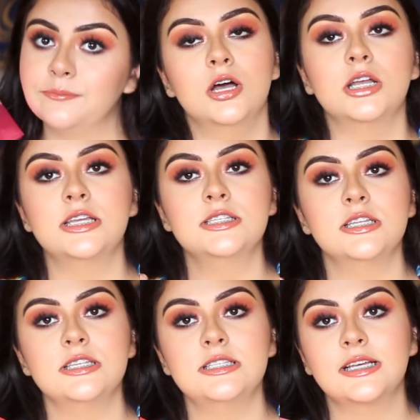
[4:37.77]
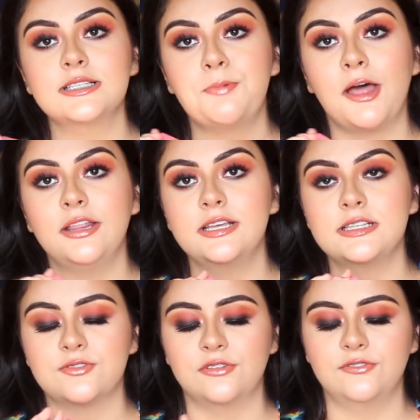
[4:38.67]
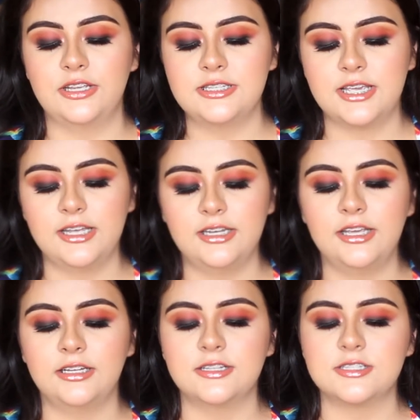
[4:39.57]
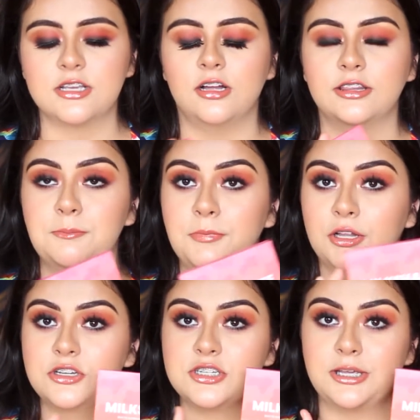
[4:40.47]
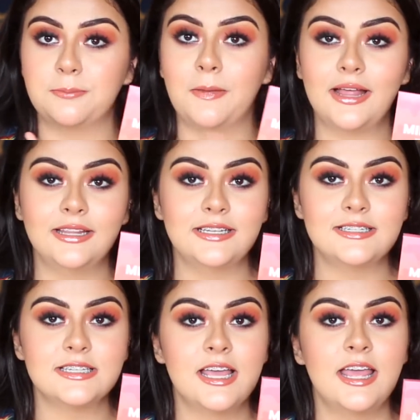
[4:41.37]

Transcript: Okay, so this next palette is from Face Candy and it's called the Milkshake palette.